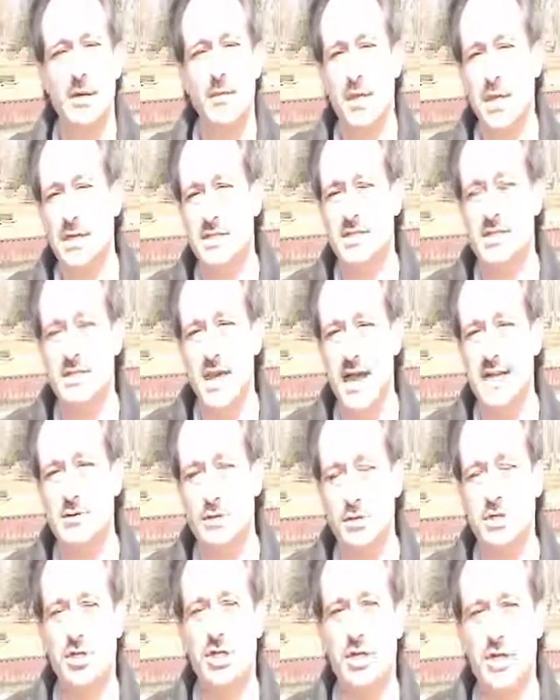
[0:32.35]
Because
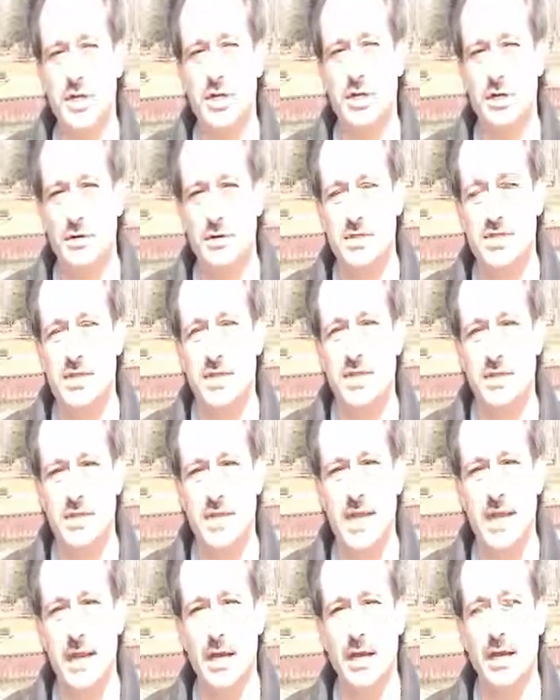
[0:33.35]
that's what you need to do to
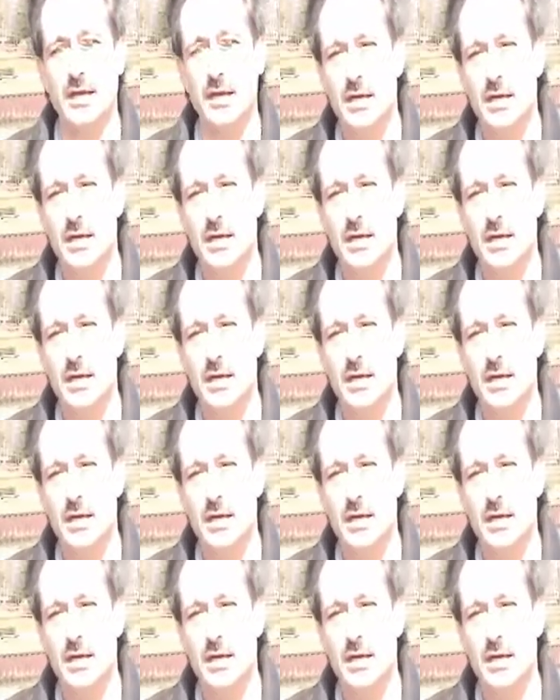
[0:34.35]
succeed.